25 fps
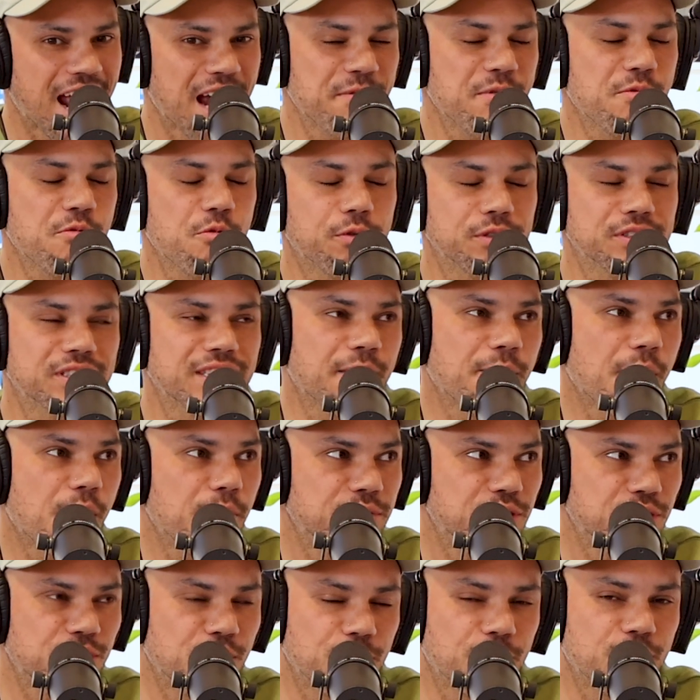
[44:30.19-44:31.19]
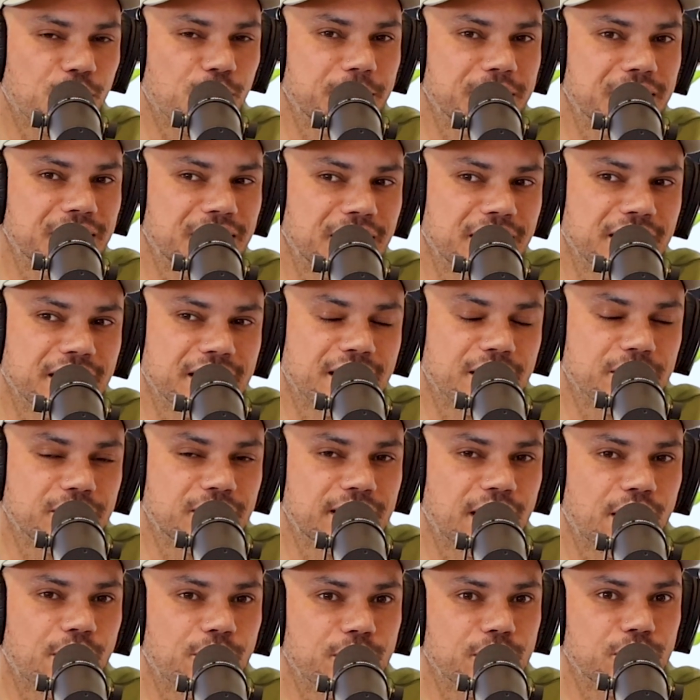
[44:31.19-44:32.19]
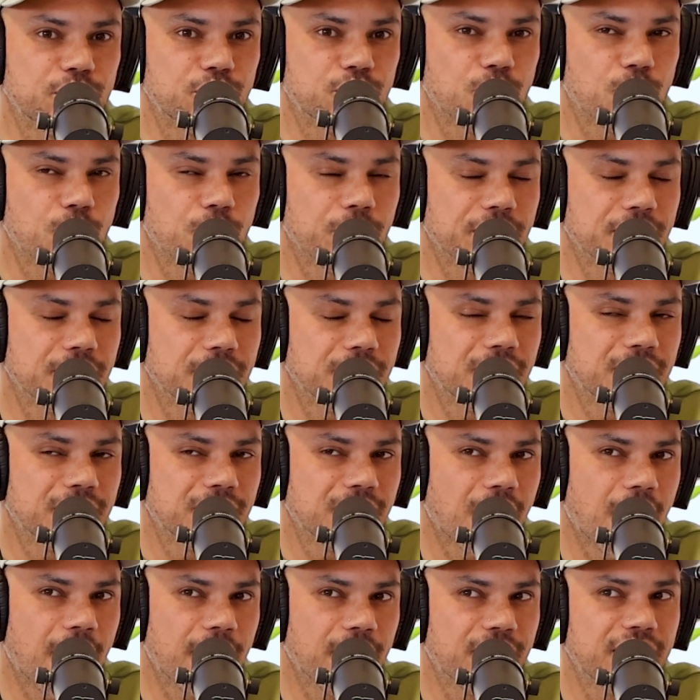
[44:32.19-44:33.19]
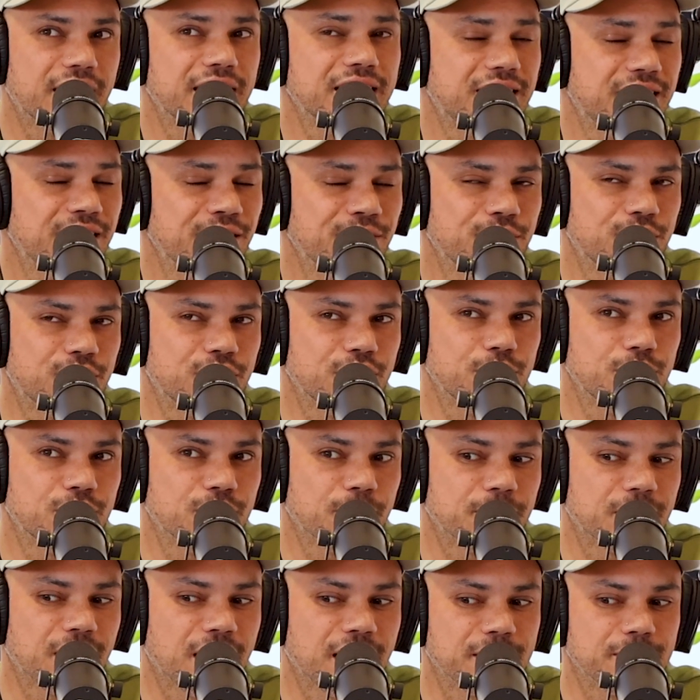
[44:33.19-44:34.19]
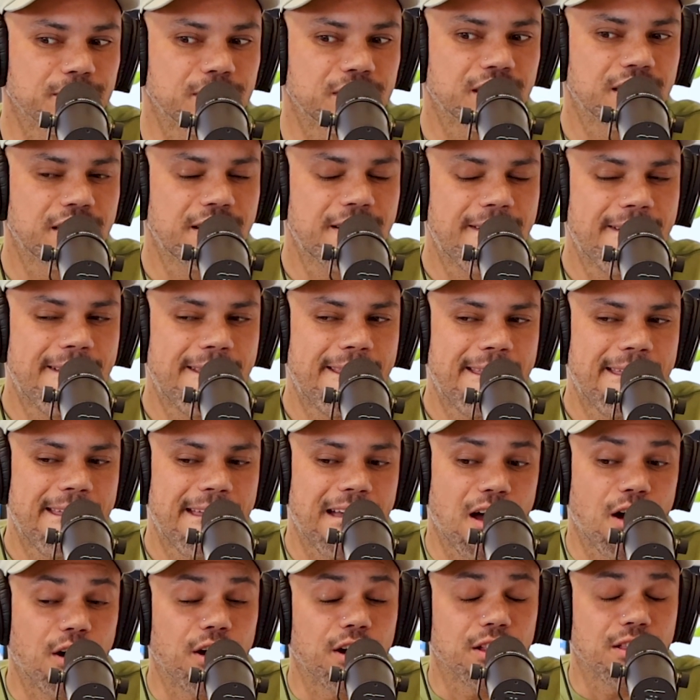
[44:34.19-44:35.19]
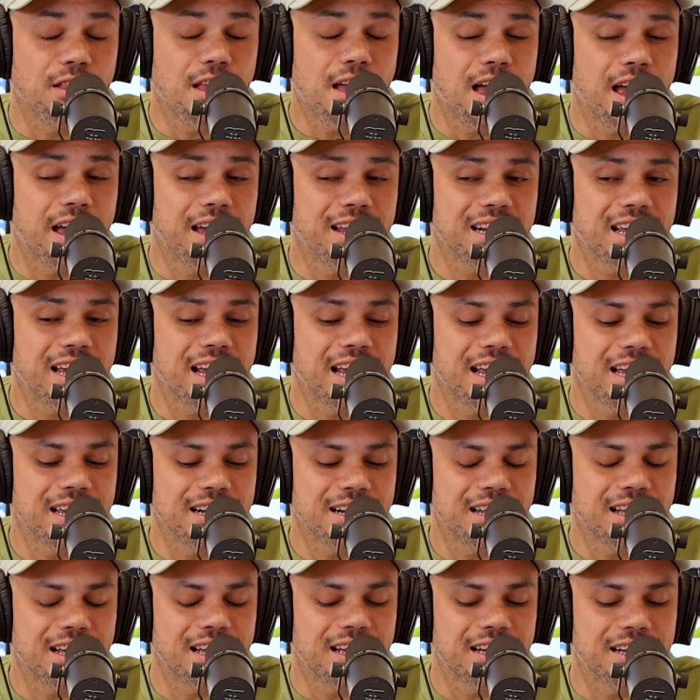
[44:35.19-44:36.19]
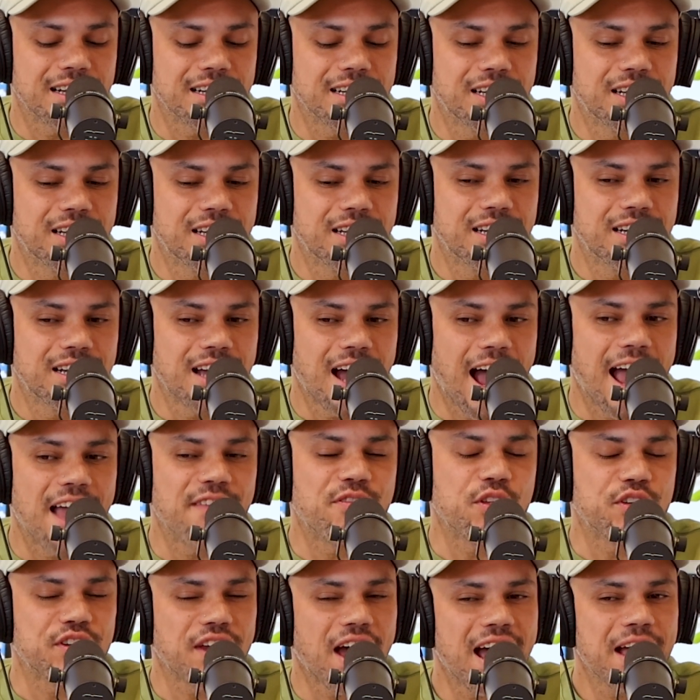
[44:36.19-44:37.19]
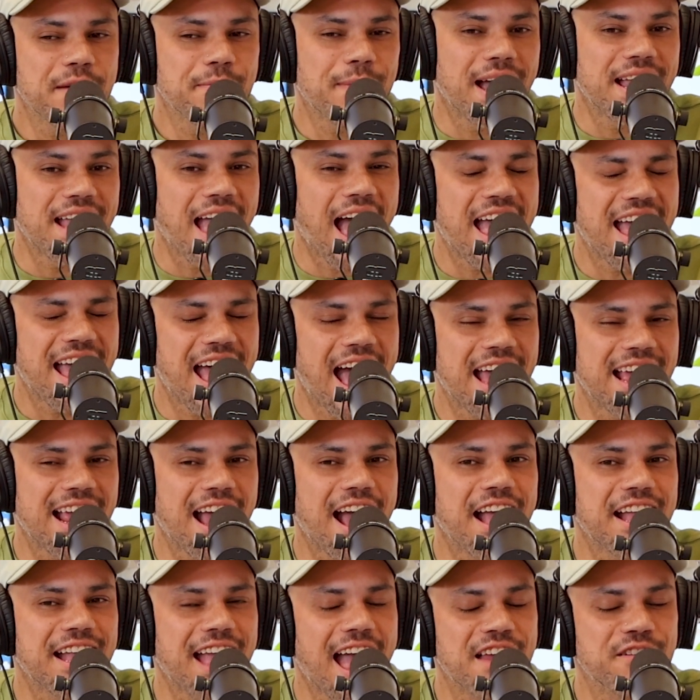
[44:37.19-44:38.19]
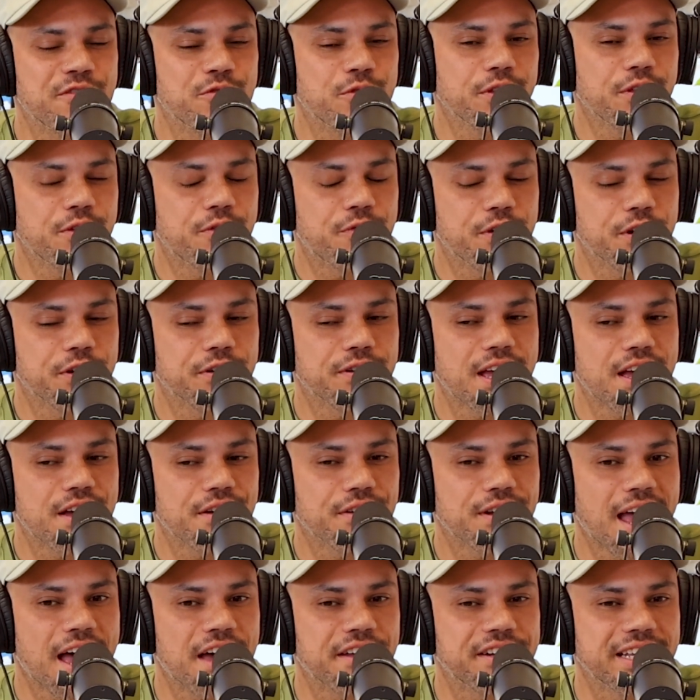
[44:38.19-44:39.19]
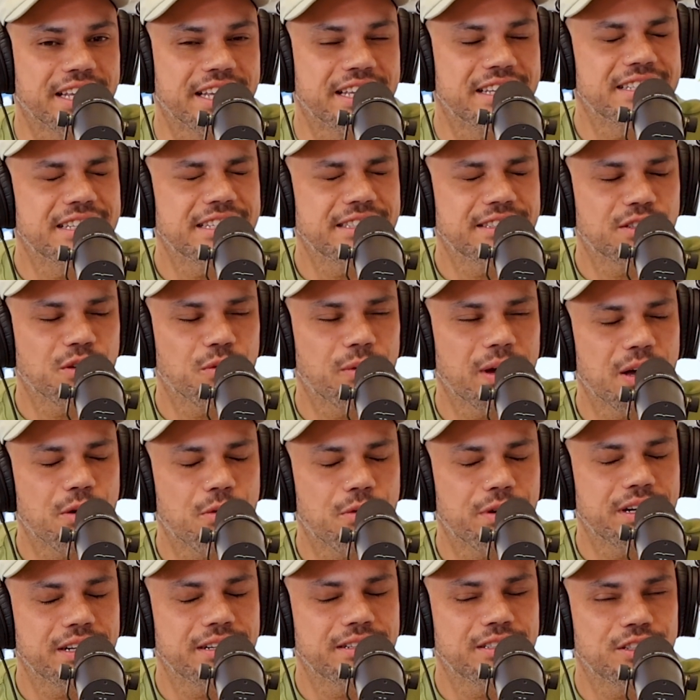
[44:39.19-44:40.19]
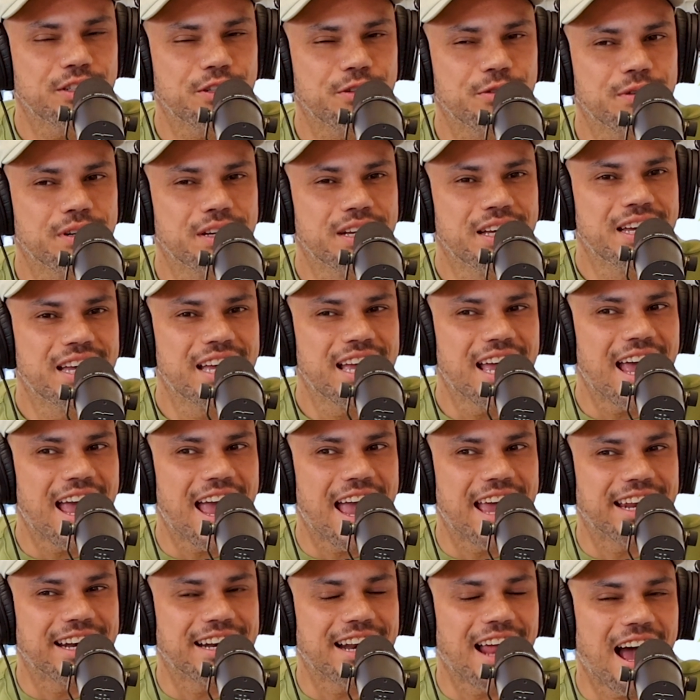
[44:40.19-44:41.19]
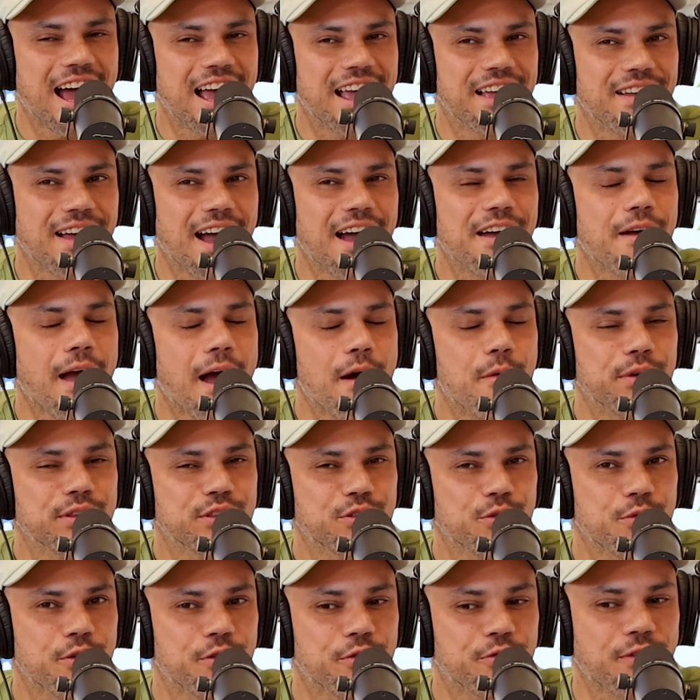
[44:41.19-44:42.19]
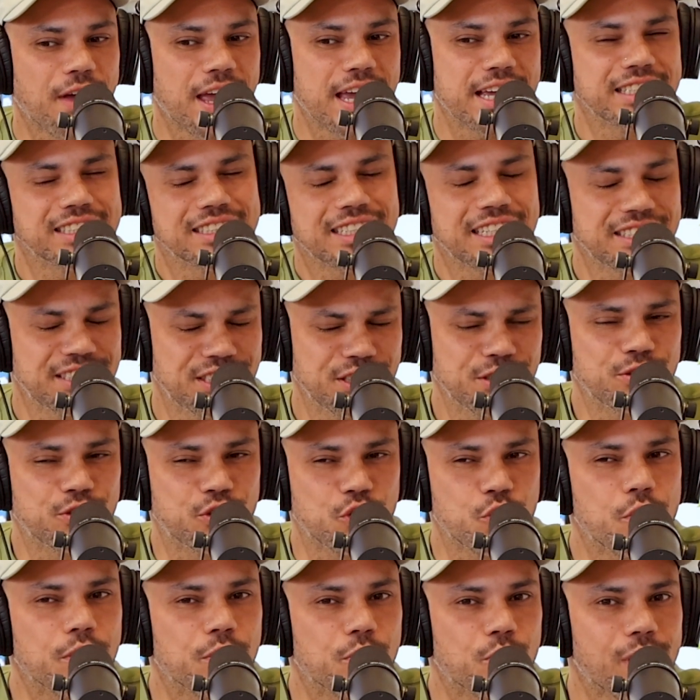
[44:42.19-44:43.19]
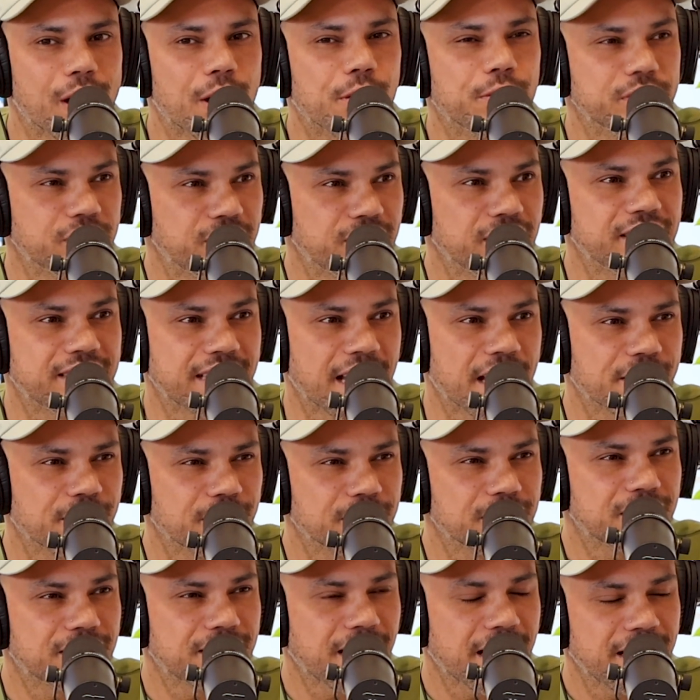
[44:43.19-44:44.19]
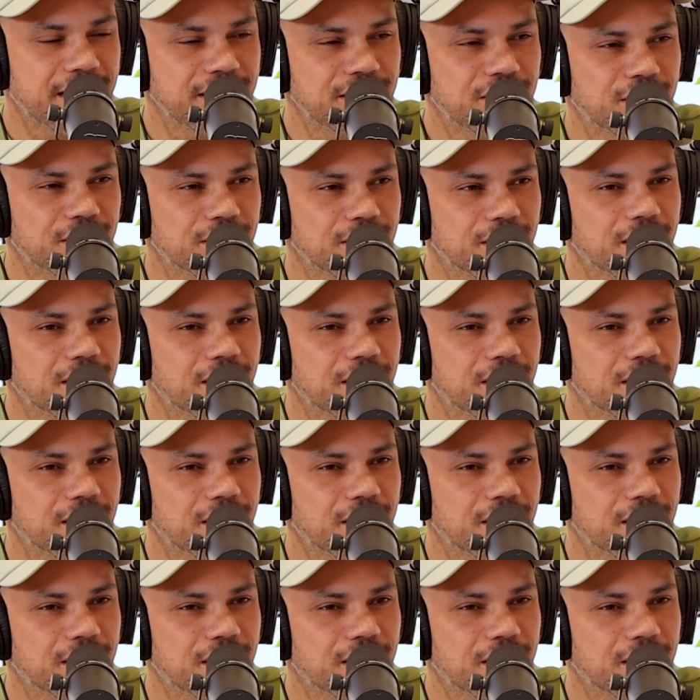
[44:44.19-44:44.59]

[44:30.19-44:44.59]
I remember one time I was in Oklahoma City and I was telling this story that I still do sometimes, or a lot. And at the time, I hadn't really figured out how to end it the way I wanted to, and I went through a phase, and I still do it, where I will sit down on stage.